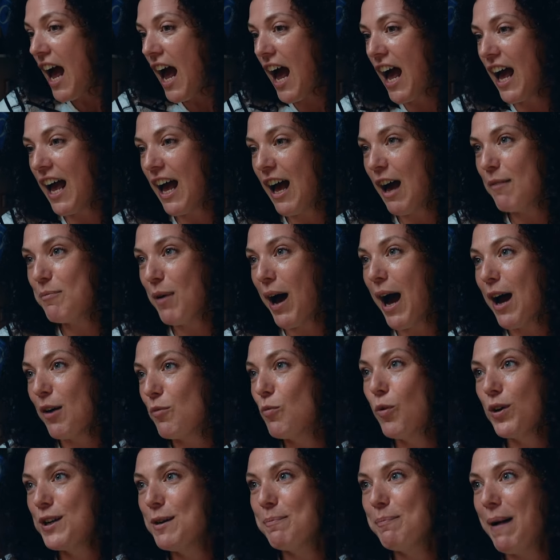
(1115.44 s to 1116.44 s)
uh, but I
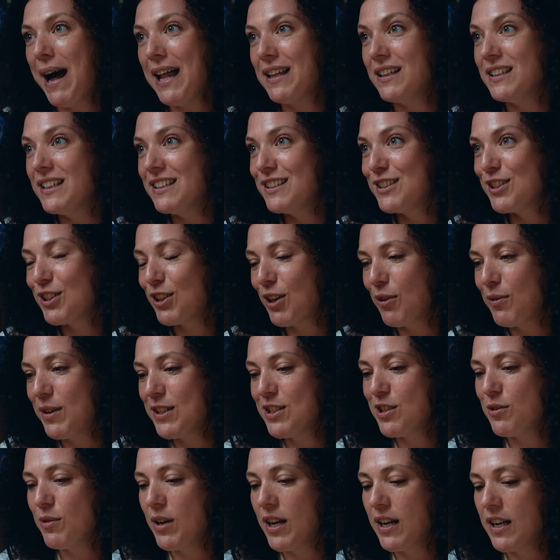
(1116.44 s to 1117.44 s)
won a ballot to go
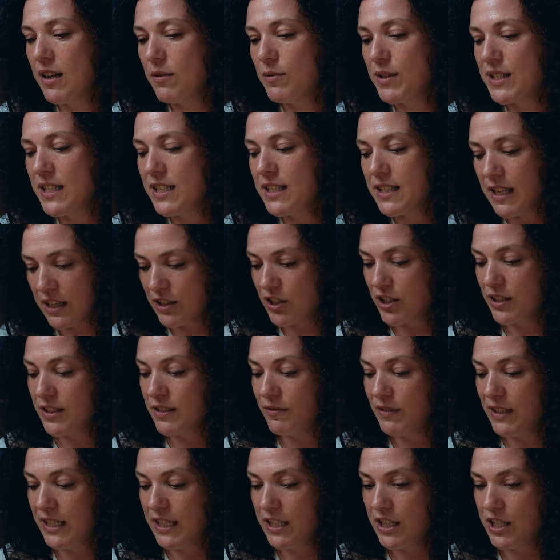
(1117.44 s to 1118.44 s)
into it, and it was the essentials
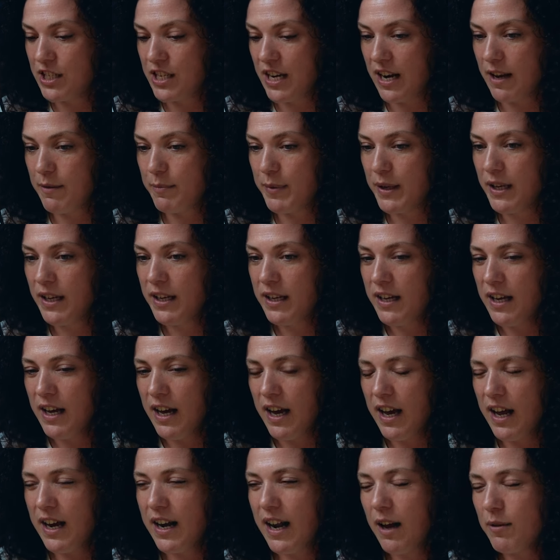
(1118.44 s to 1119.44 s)
of leadership.
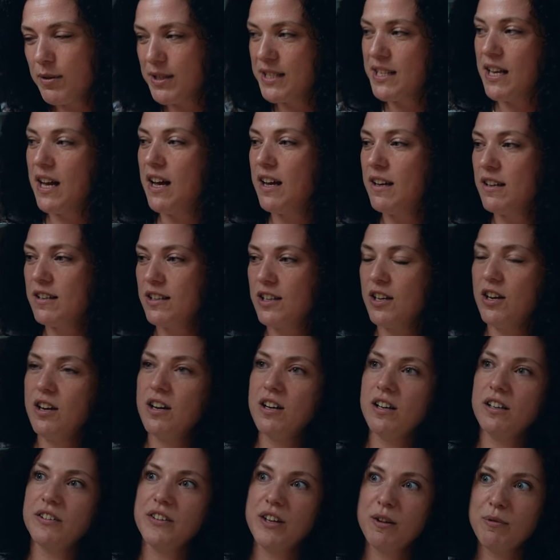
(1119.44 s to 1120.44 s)
And I was like,
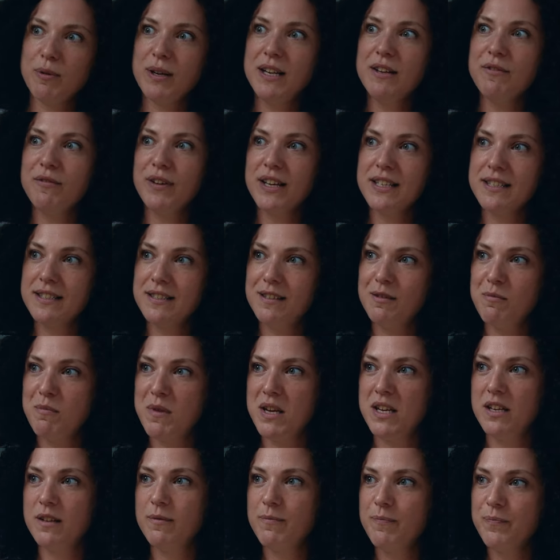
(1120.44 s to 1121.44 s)
God, they're really investing in
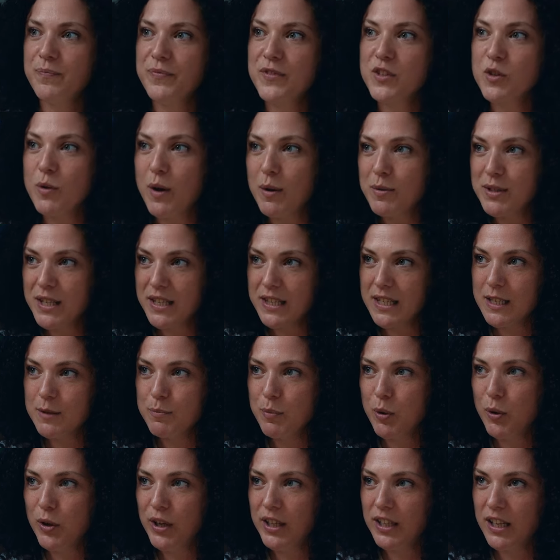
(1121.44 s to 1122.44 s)
me. So I was at this
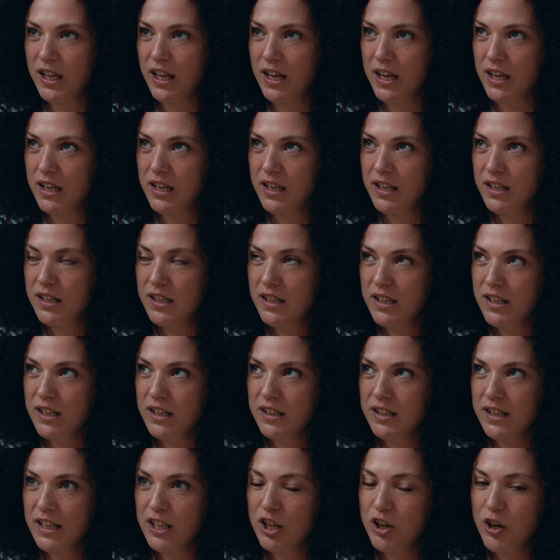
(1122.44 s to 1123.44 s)
point like,
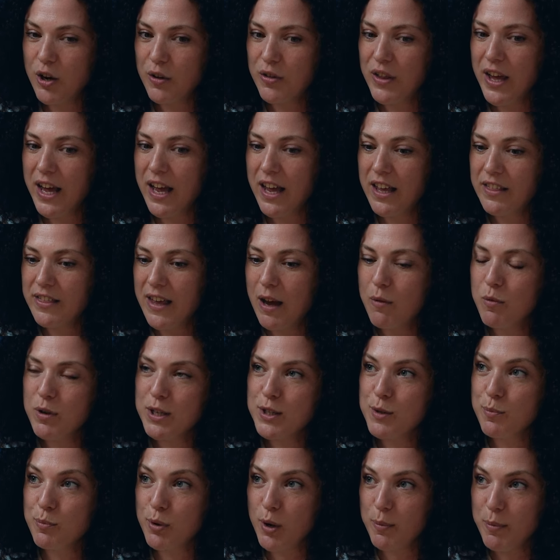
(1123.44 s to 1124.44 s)
you know, they they're
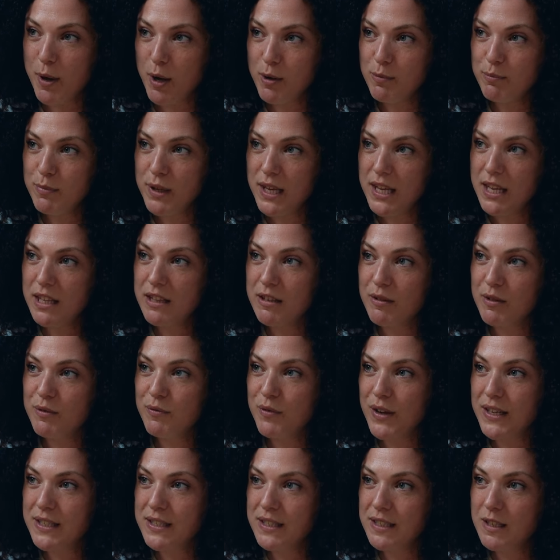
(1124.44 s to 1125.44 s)
wanting to promote me, they're
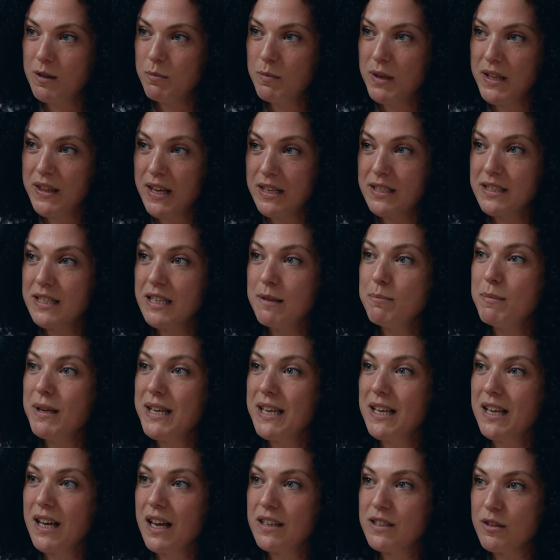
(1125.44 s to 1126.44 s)
investing in me, they see
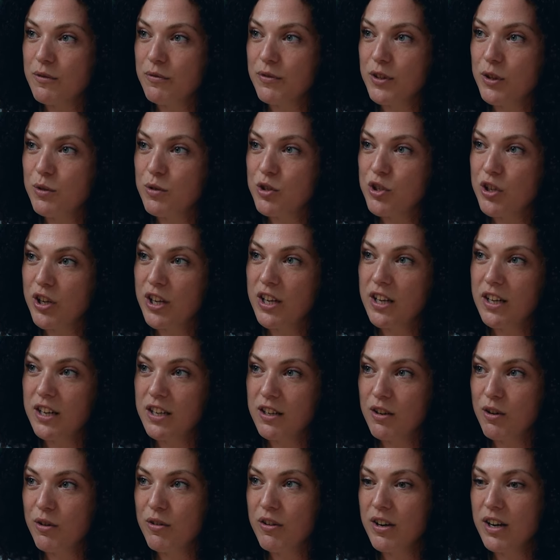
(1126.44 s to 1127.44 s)
me as a future
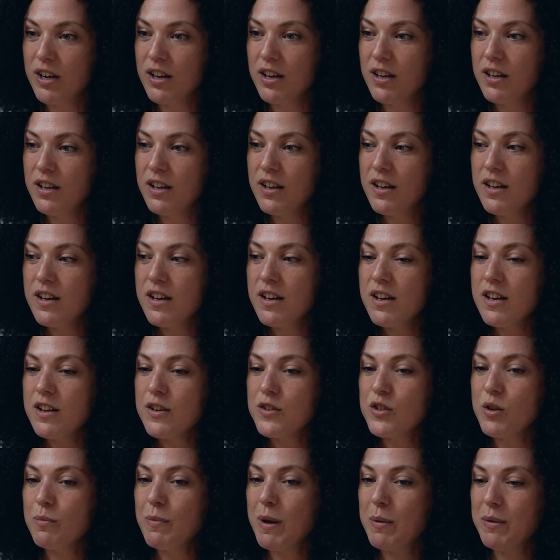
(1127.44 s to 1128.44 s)
in a career,
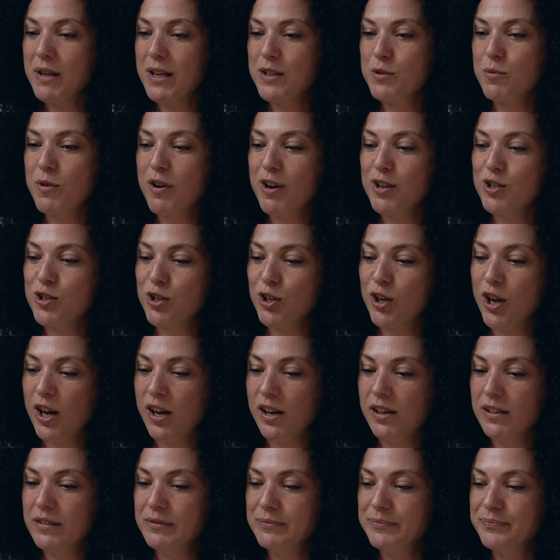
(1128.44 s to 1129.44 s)
so maybe that's where I should
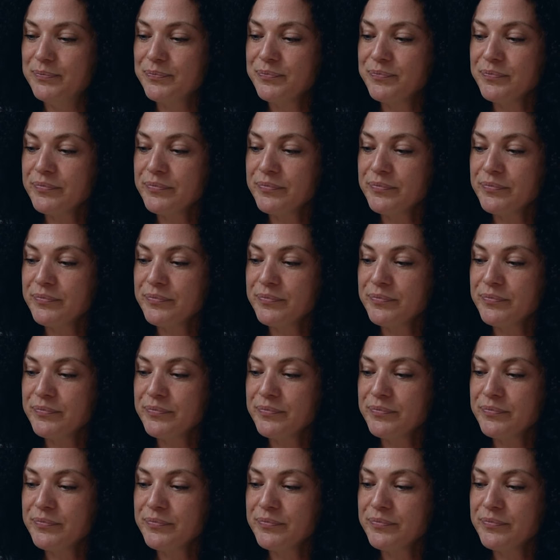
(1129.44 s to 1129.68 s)
go.